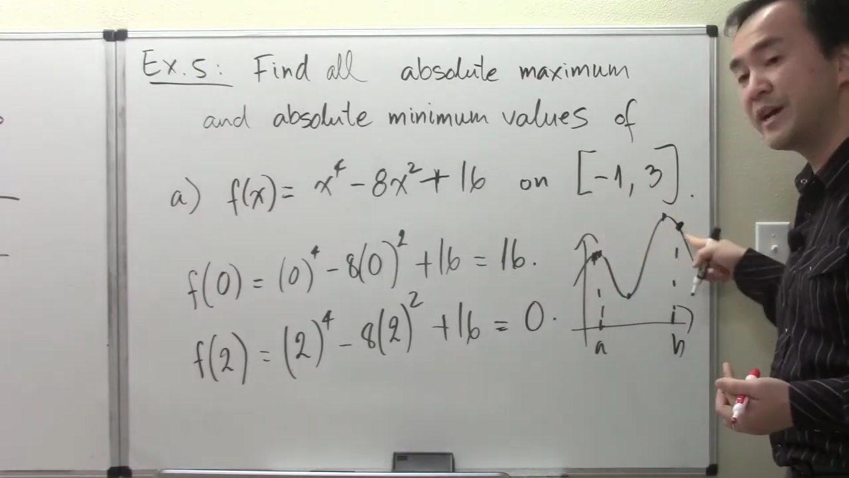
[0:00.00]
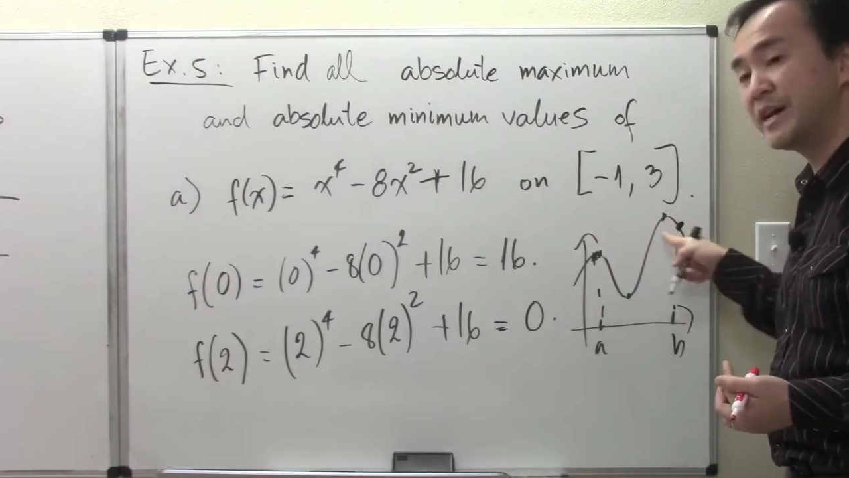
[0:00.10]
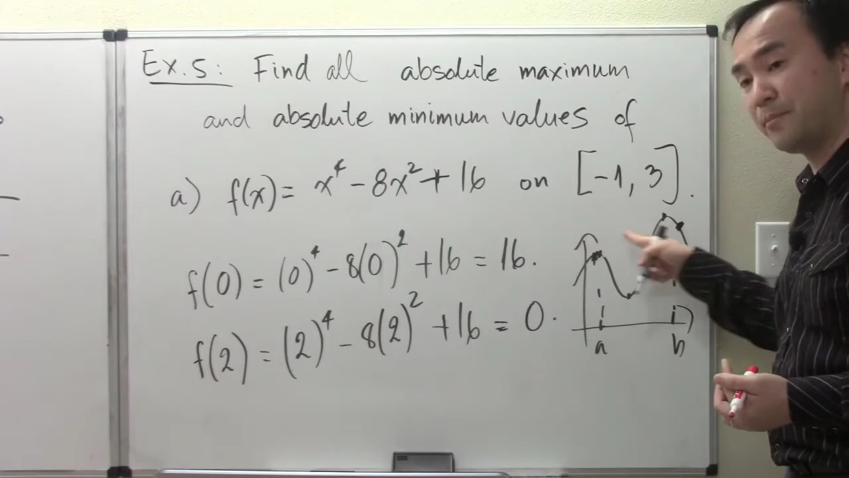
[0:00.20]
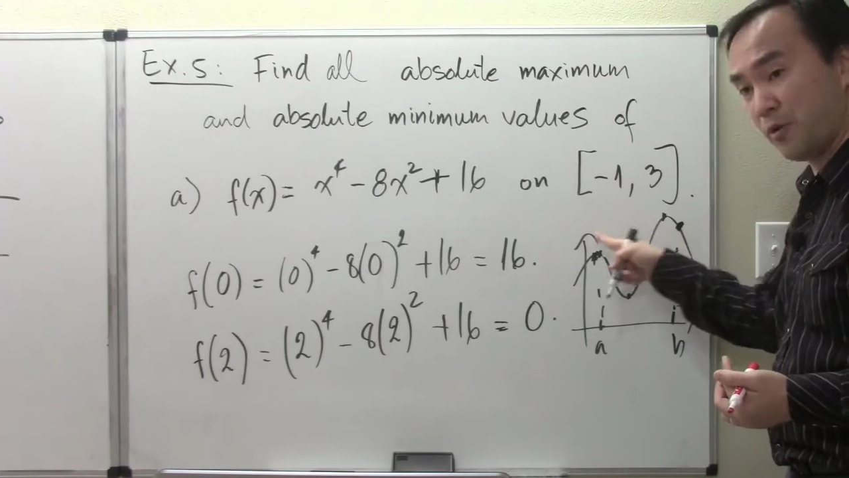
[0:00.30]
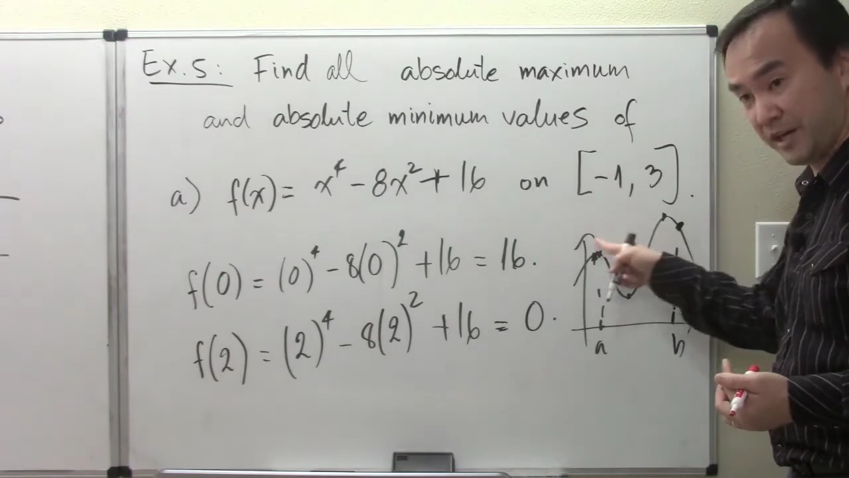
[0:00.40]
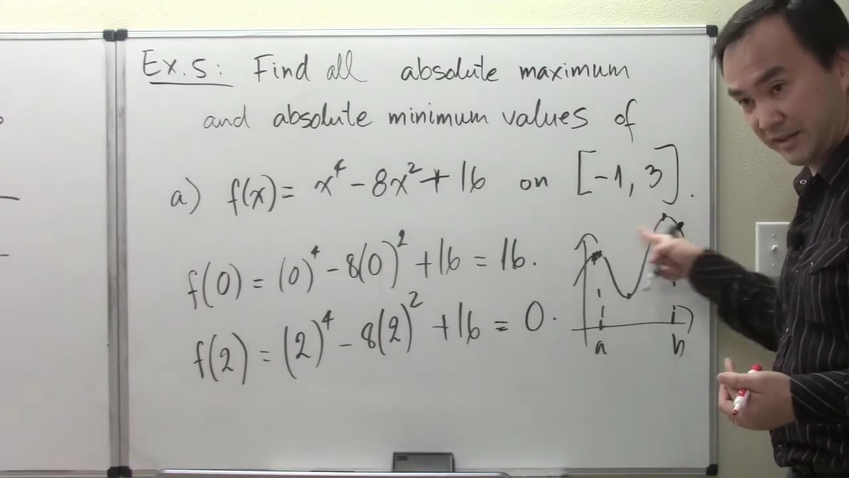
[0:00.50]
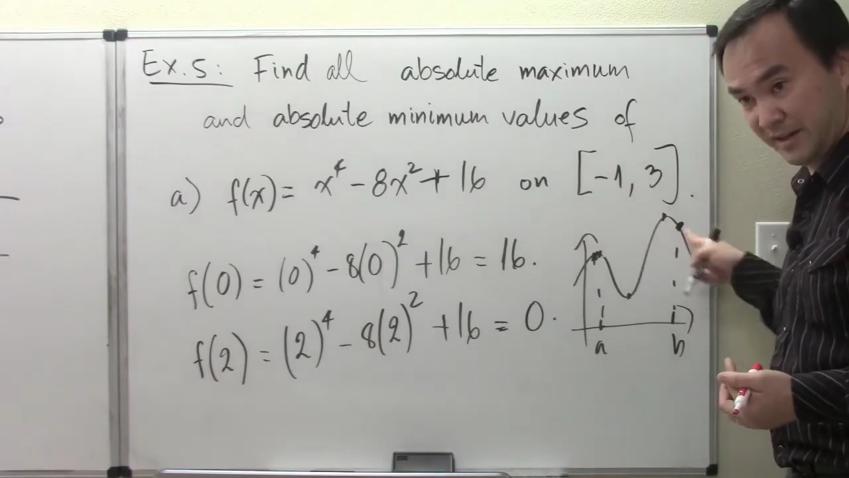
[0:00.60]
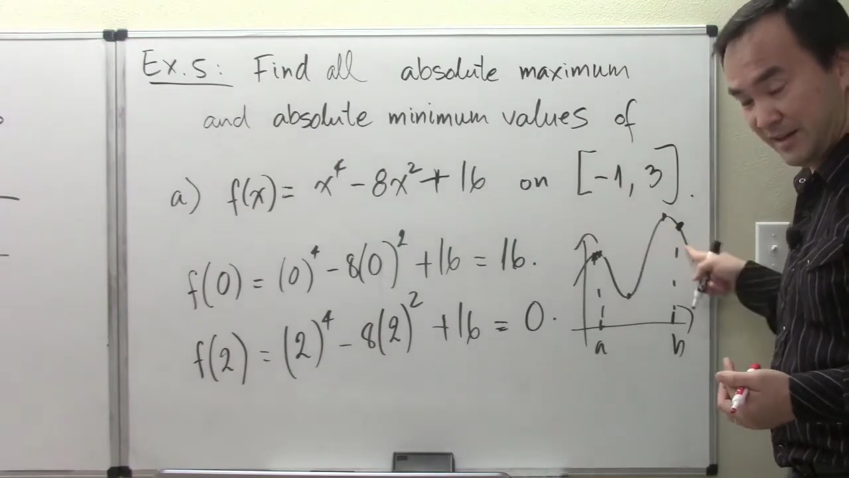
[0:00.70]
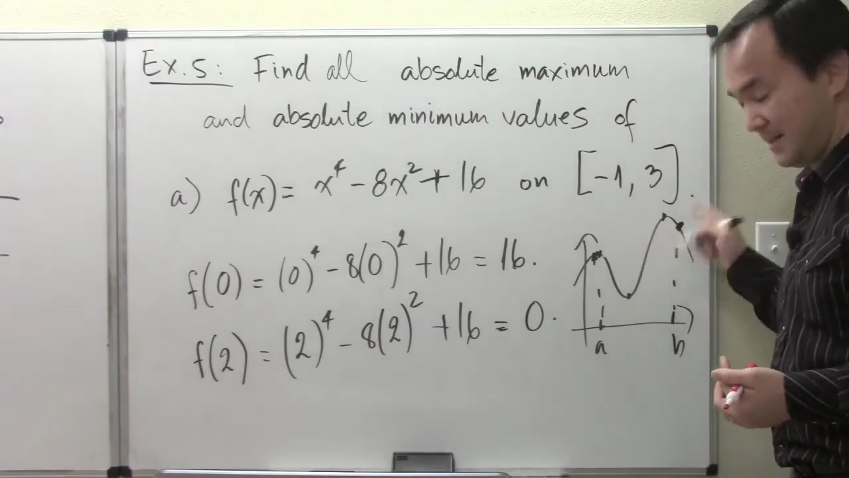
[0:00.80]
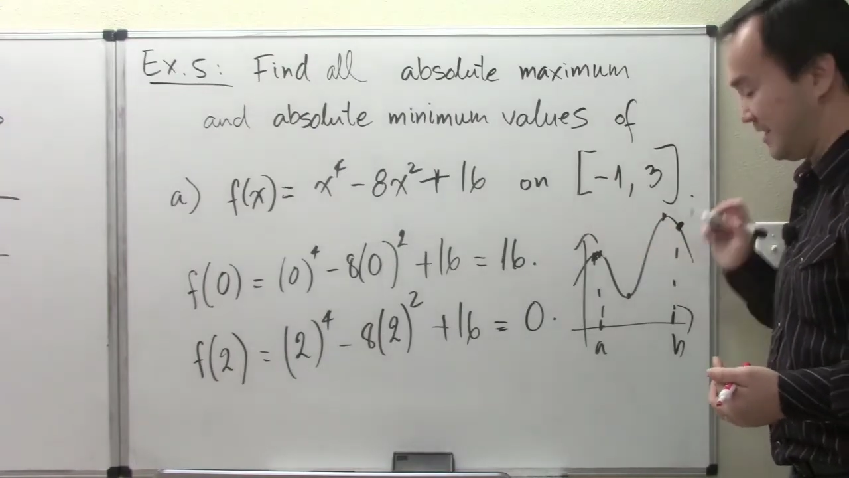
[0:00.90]
endpoints.
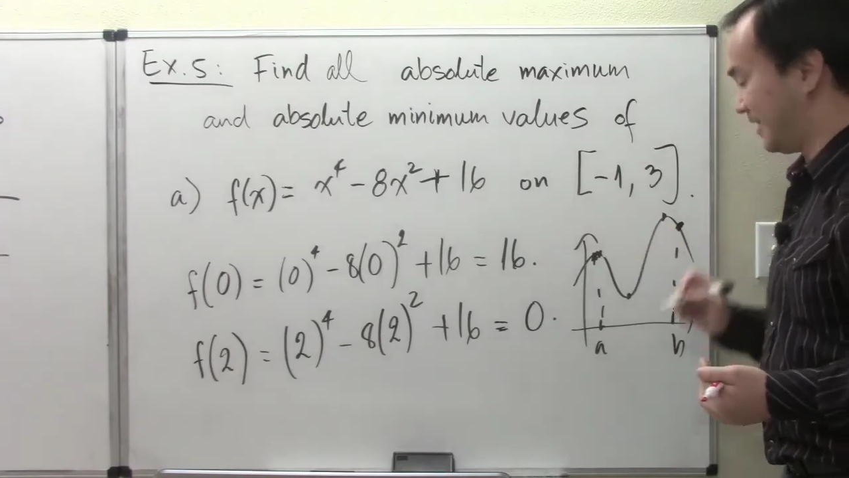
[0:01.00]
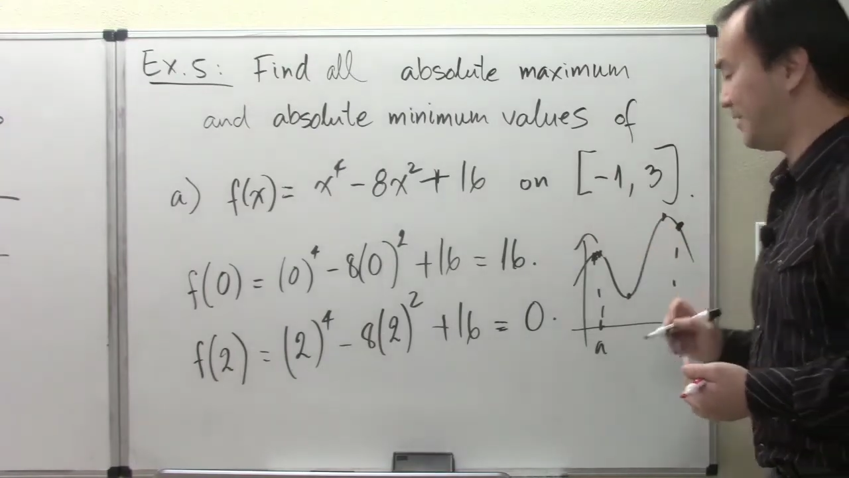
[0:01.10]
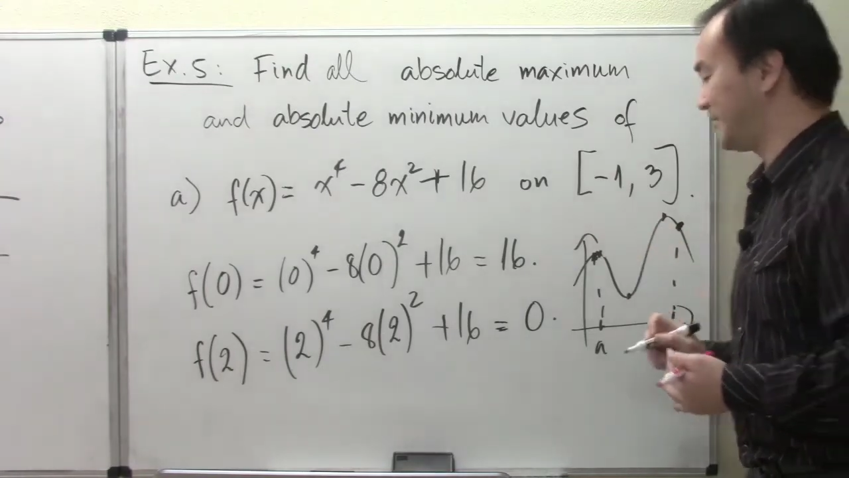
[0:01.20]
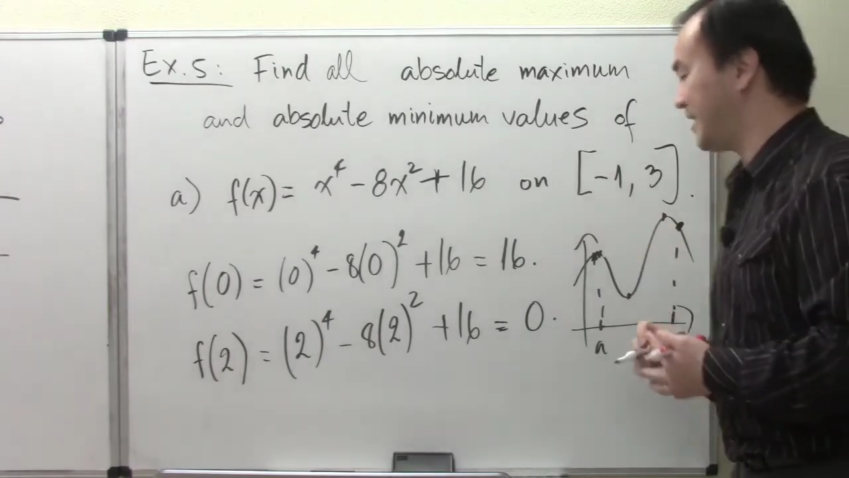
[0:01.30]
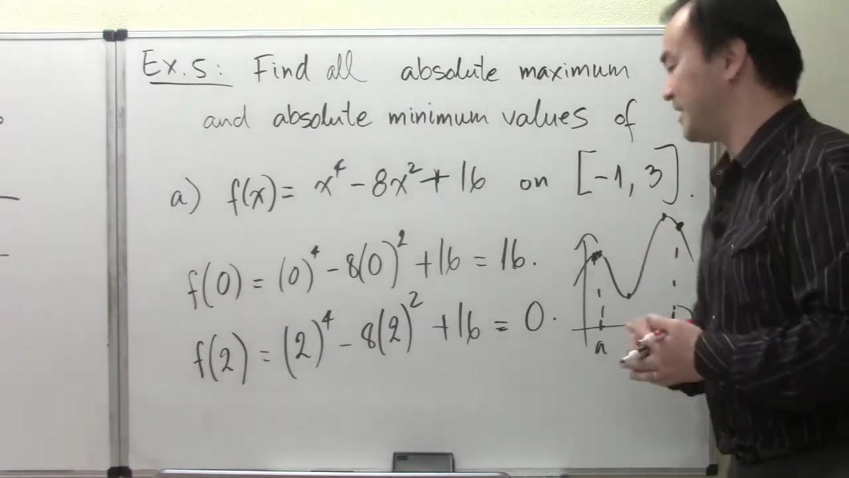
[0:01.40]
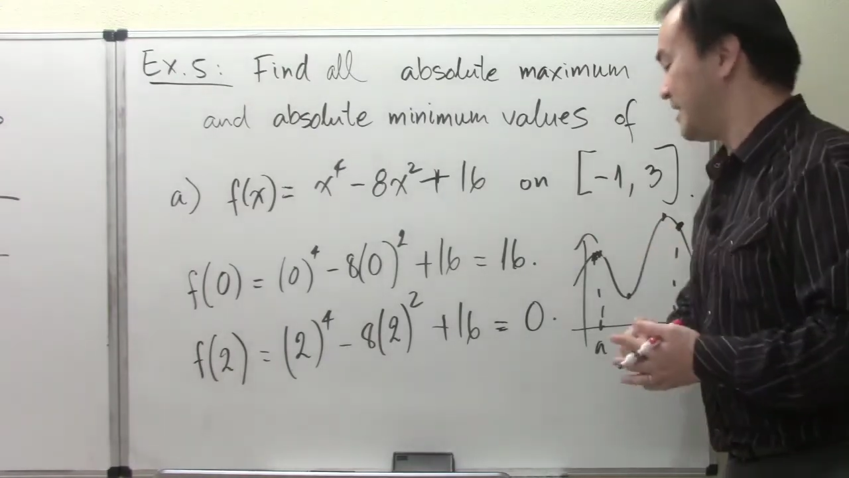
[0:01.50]
Okay,